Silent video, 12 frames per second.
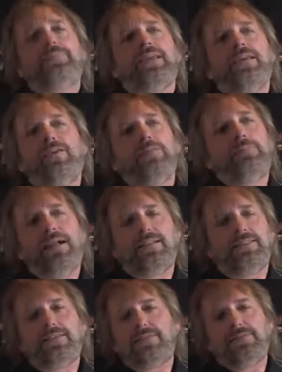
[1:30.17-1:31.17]
And all the
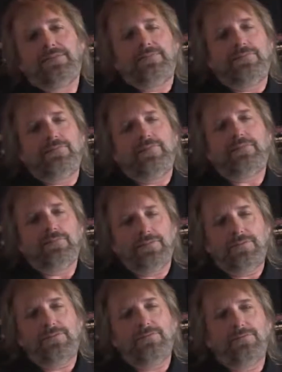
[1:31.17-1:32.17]
politics at
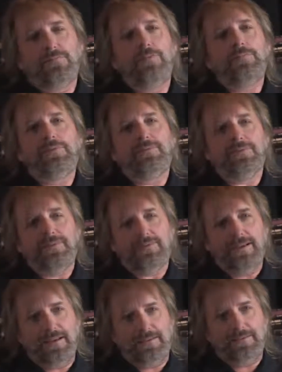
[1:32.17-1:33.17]
those moments went
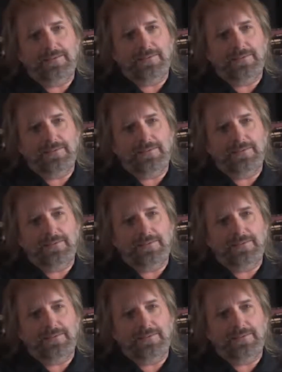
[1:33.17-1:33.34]
aside.